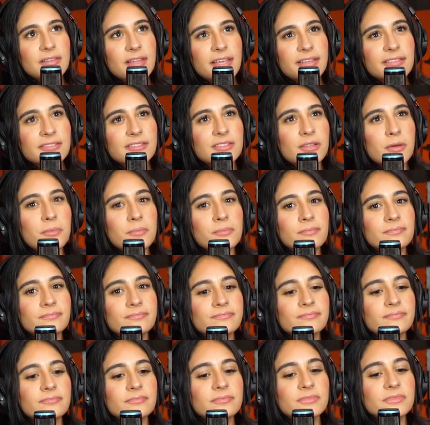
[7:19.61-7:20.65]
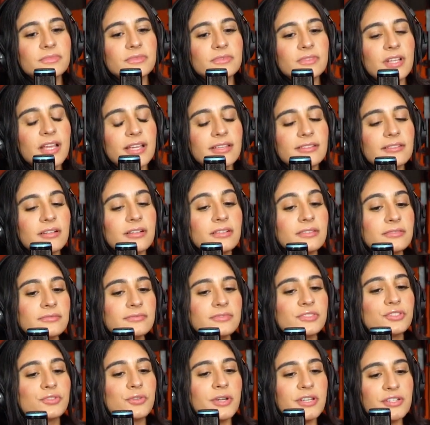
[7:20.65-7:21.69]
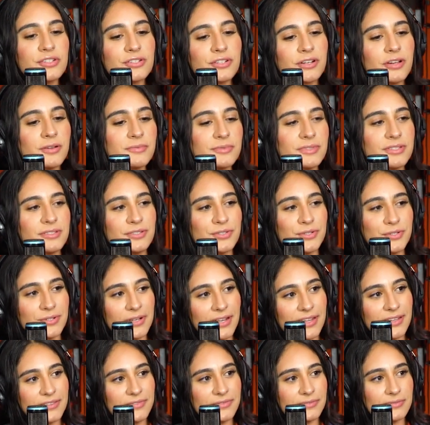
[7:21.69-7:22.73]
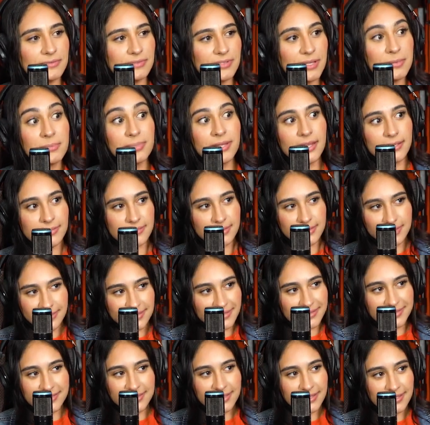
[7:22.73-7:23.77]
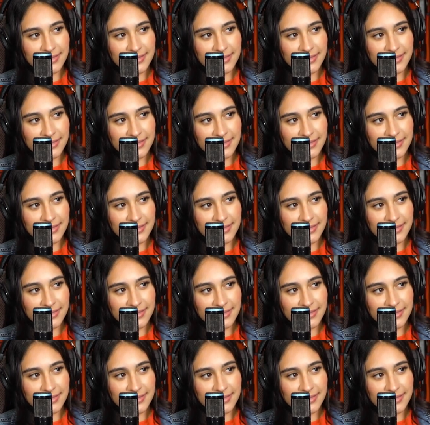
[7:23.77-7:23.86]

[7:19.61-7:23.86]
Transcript: like some, like a stranger comes into your life, a blessing, let's